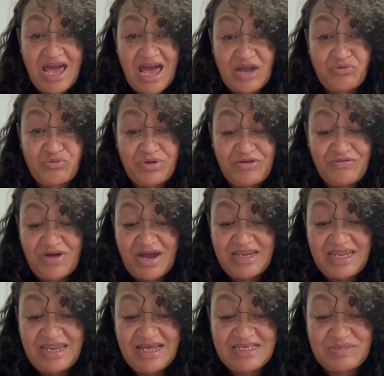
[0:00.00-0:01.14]
and
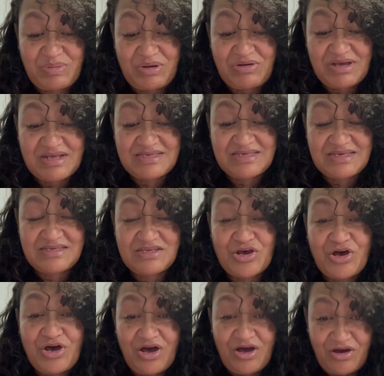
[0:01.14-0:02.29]
refining experiences
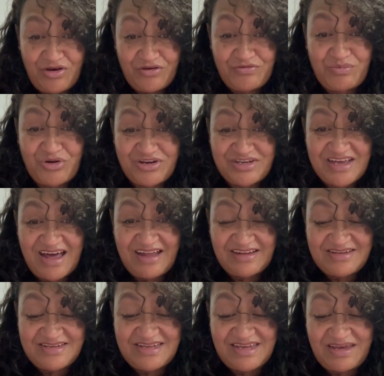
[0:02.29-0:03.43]
of
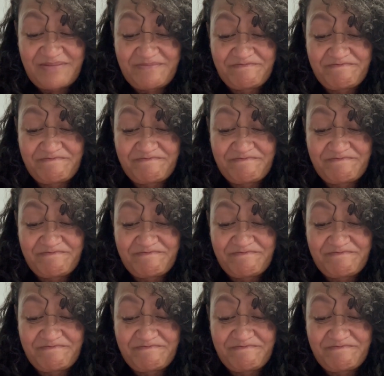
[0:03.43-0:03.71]
mortality.